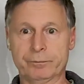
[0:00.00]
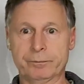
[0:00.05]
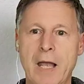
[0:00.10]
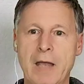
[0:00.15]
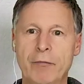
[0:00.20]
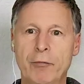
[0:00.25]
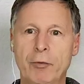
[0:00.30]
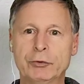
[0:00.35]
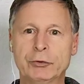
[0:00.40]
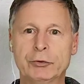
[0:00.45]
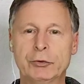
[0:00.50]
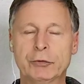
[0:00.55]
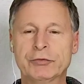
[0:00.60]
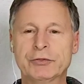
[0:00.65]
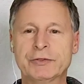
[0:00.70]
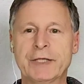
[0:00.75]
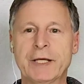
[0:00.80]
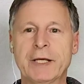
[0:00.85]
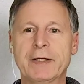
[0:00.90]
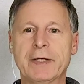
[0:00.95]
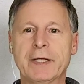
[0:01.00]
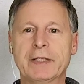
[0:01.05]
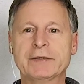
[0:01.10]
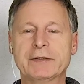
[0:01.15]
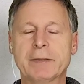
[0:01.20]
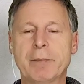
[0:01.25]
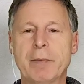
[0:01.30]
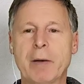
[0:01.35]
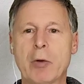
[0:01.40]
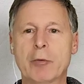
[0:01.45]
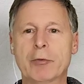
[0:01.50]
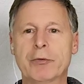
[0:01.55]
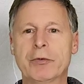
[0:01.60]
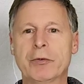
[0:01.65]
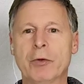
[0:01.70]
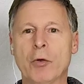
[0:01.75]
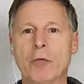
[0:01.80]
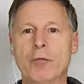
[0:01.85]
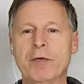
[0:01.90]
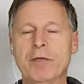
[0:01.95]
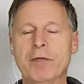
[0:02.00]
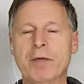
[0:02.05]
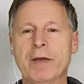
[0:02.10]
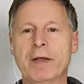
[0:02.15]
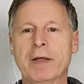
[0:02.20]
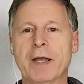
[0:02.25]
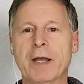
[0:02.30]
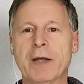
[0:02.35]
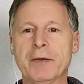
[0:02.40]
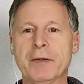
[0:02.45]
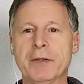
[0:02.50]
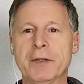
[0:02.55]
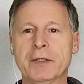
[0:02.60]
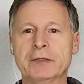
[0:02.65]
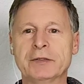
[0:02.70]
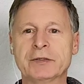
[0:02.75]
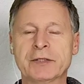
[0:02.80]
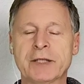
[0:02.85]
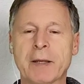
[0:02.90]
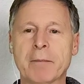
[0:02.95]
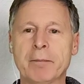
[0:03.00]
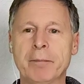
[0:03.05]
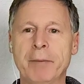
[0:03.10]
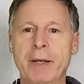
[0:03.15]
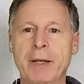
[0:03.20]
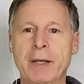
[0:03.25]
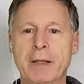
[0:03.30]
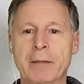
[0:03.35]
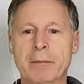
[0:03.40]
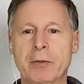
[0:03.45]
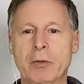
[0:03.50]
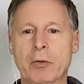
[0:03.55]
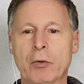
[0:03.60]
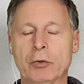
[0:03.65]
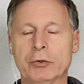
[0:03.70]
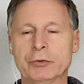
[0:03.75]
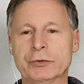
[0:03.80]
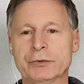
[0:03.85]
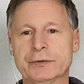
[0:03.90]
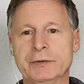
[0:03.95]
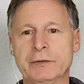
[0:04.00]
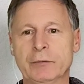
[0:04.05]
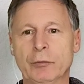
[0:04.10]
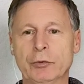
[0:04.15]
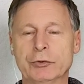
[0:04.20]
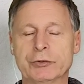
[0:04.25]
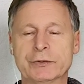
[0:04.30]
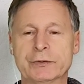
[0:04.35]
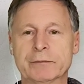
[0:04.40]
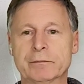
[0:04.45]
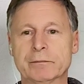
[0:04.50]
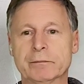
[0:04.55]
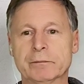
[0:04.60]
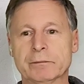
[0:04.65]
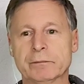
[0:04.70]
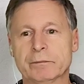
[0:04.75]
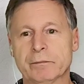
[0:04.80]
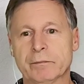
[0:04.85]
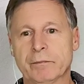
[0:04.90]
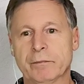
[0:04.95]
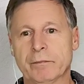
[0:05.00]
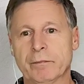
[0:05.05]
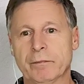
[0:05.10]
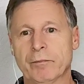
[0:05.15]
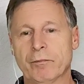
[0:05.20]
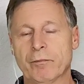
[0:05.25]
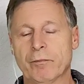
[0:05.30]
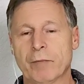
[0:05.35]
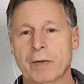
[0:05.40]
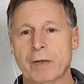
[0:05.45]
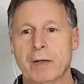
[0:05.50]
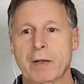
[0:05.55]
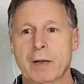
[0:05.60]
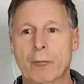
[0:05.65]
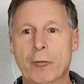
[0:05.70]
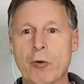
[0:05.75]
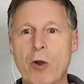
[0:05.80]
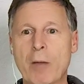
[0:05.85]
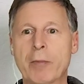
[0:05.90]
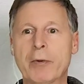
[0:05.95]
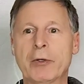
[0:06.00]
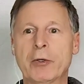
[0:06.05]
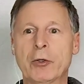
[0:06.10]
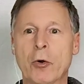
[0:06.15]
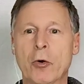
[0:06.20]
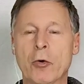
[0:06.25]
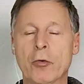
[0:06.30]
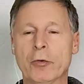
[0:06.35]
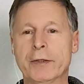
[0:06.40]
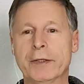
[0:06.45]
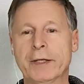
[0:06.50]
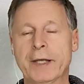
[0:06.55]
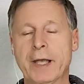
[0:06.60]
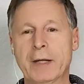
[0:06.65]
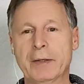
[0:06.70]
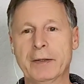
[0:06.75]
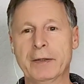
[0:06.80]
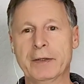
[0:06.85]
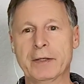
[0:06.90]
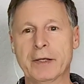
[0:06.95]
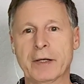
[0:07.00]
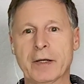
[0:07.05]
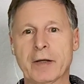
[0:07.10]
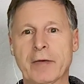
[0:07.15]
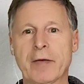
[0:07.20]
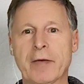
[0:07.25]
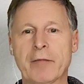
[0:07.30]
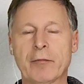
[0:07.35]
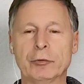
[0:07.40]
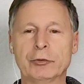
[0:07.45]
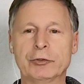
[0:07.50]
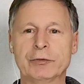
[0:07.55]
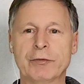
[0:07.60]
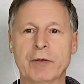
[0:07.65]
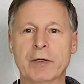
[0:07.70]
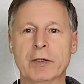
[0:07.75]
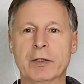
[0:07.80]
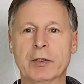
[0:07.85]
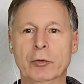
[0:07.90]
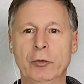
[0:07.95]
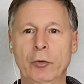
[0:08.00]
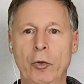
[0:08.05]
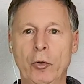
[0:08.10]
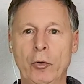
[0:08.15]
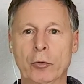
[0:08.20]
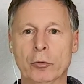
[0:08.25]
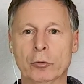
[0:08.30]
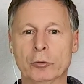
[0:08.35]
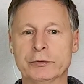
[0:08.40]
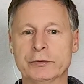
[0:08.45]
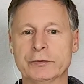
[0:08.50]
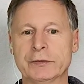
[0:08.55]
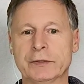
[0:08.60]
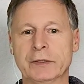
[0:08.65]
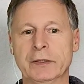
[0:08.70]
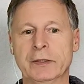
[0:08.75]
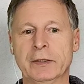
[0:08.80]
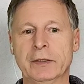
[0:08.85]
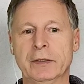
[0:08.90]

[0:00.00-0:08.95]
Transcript: I have lots of sadness about Vivek ending his campaign because he was probably the only candidate that was very close,